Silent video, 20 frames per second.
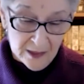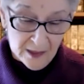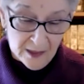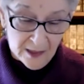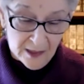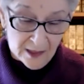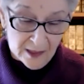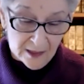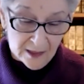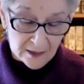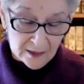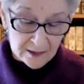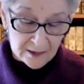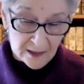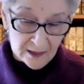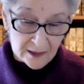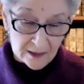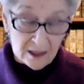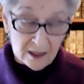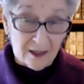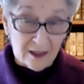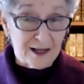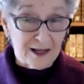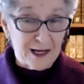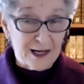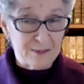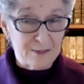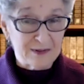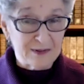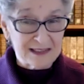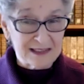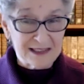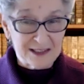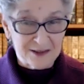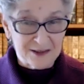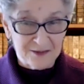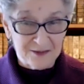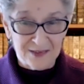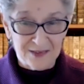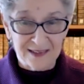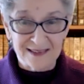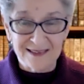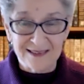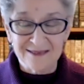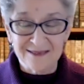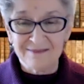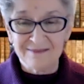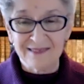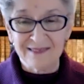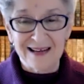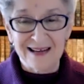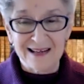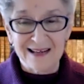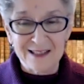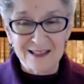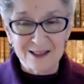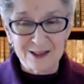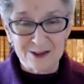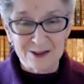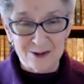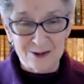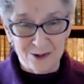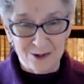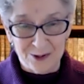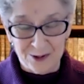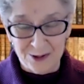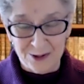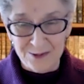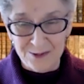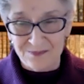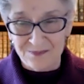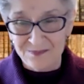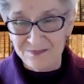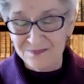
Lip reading: Kabbalist of the highest order,